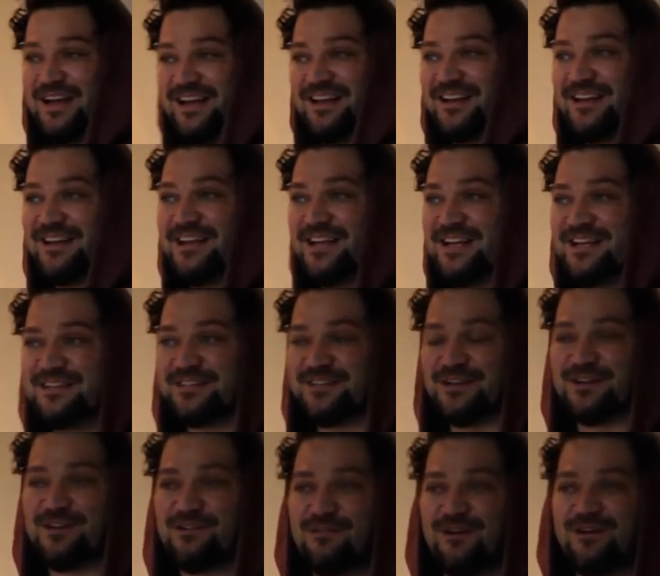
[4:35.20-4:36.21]
like, he's
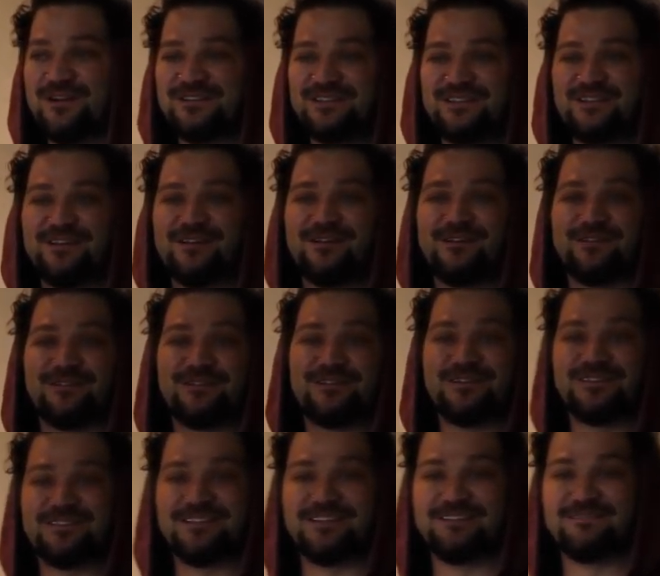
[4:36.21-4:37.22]
across the earth
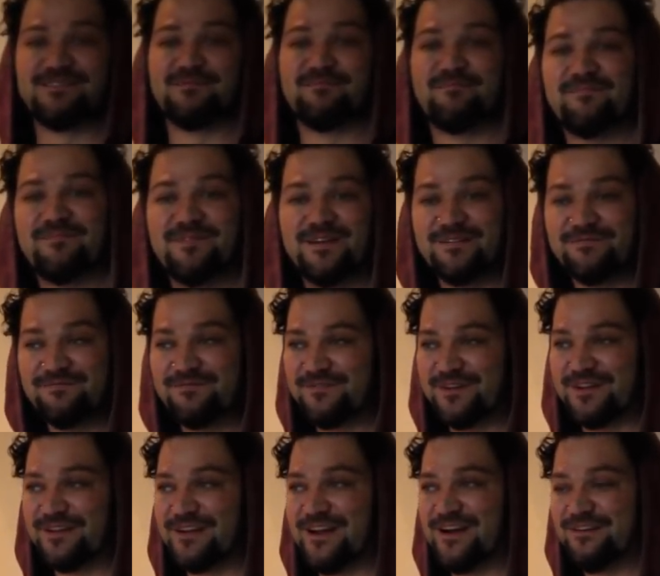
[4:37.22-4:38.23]
because he lives in, in
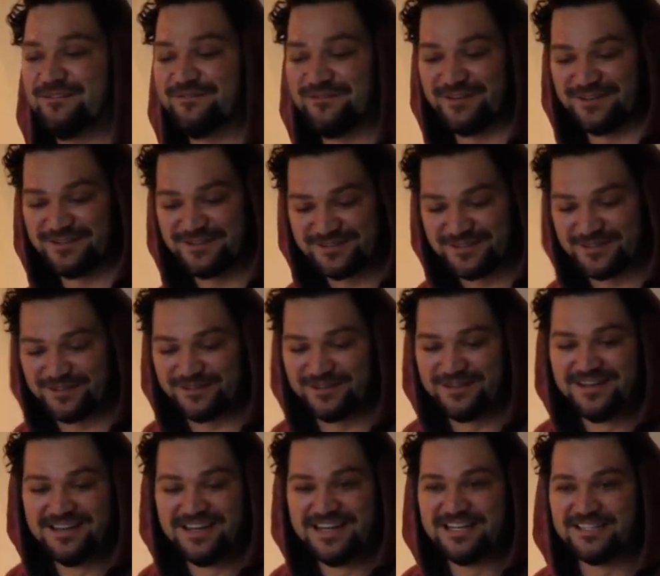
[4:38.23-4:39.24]
Philadelphia. So
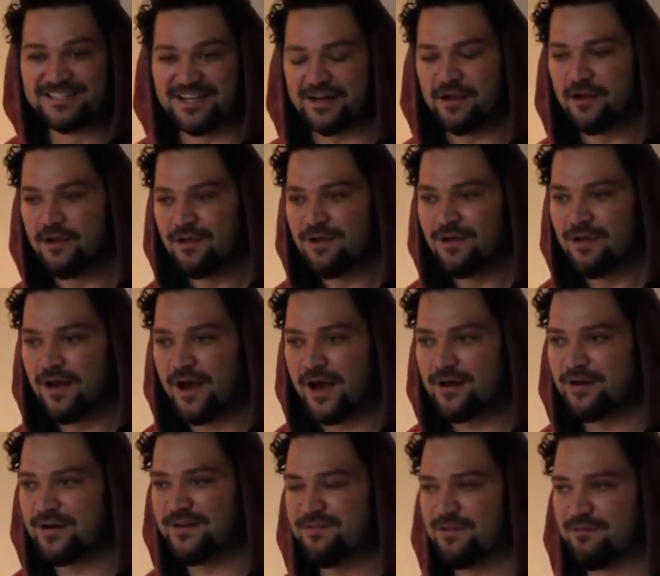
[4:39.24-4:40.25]
yeah. he's like, I
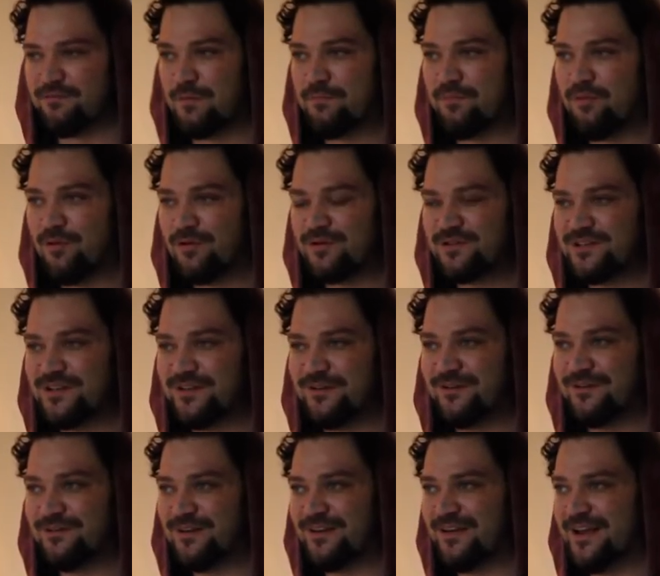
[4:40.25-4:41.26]
don't have to report
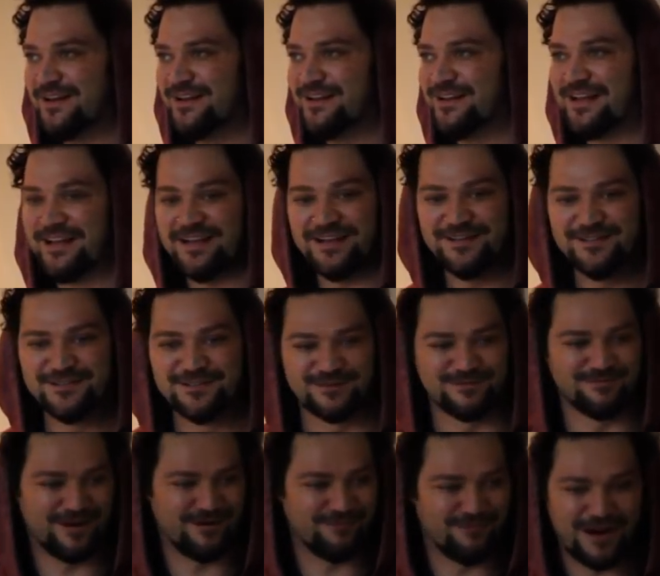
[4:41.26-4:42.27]
to any kids or
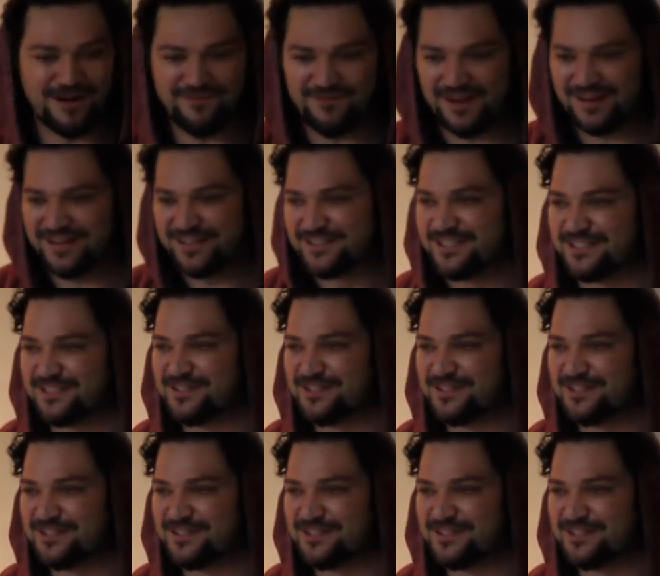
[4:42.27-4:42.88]
my wife. I can